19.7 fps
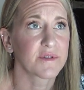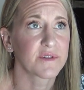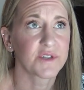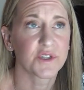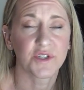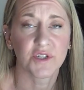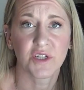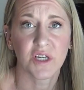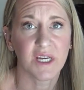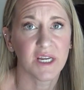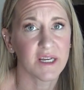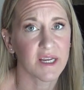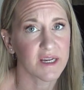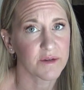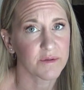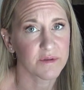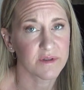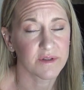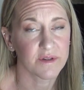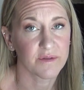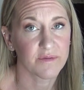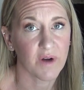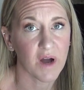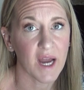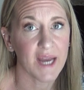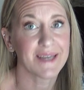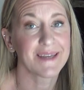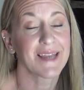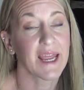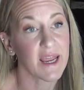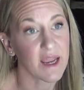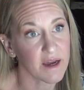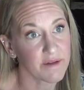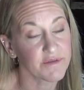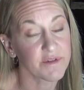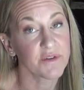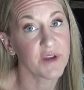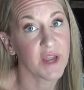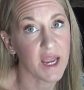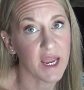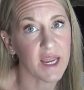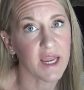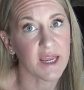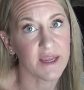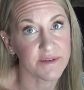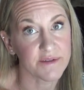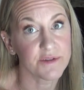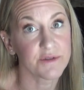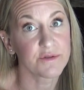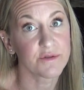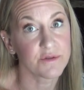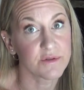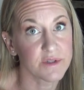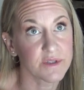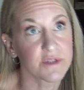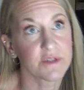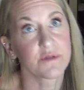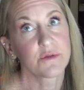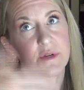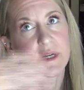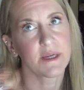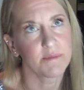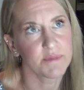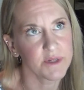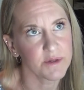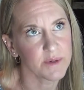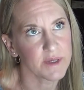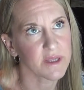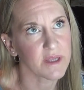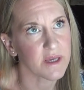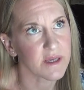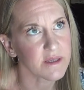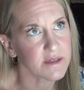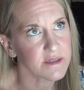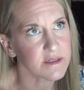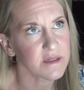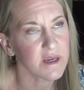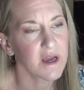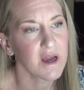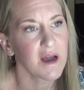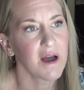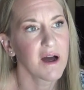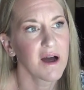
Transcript: just to connect with the divine day after day, as you do this, as you keep doing this,